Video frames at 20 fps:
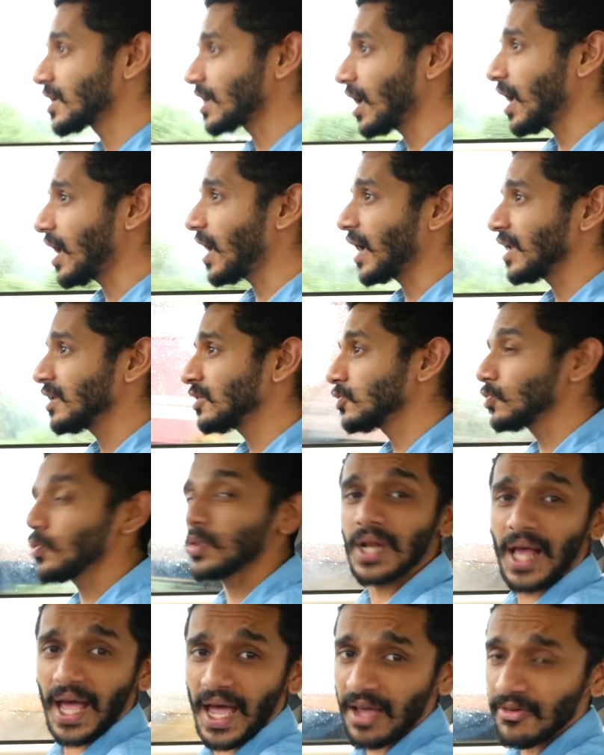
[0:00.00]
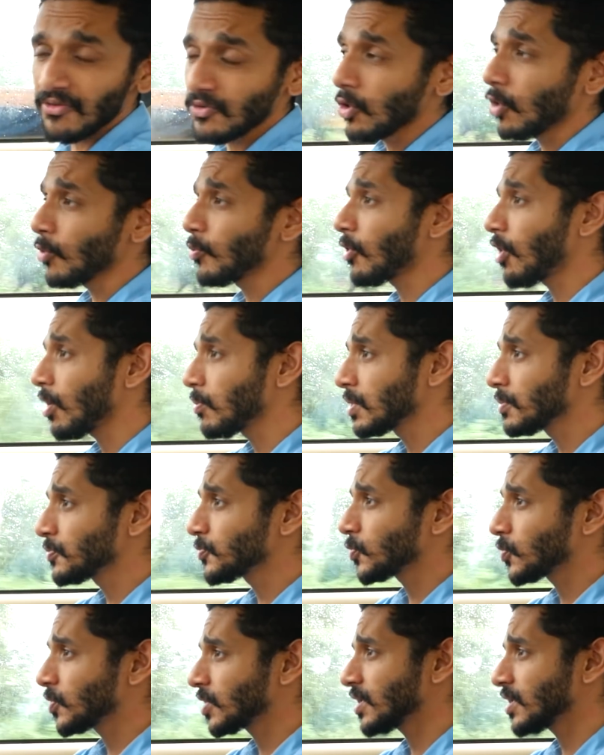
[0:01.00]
car and you will have no problems with